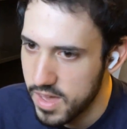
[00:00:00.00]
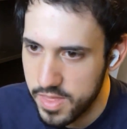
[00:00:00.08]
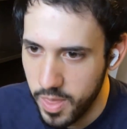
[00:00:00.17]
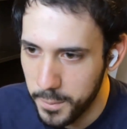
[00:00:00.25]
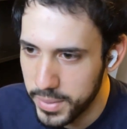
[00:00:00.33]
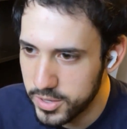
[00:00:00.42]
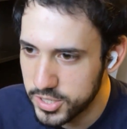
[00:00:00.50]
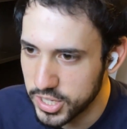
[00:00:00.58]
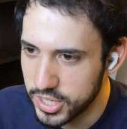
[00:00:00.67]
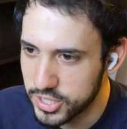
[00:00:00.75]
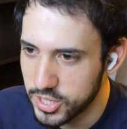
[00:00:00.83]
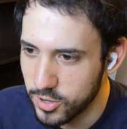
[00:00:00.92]
The
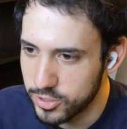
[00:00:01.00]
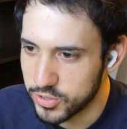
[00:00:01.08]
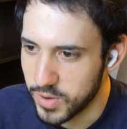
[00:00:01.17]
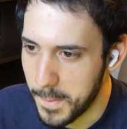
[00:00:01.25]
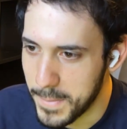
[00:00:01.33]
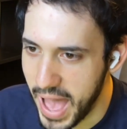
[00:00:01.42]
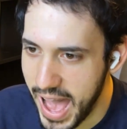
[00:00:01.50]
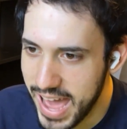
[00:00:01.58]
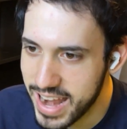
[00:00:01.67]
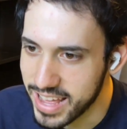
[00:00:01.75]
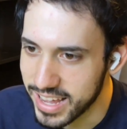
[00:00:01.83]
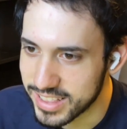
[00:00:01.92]
music's so
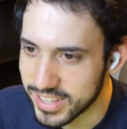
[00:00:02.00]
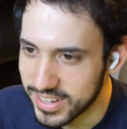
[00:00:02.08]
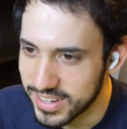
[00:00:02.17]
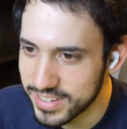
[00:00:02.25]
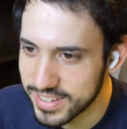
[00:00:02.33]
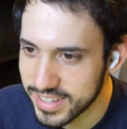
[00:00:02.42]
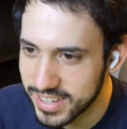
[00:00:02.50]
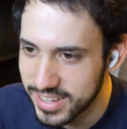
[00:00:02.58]
dramatic, dude.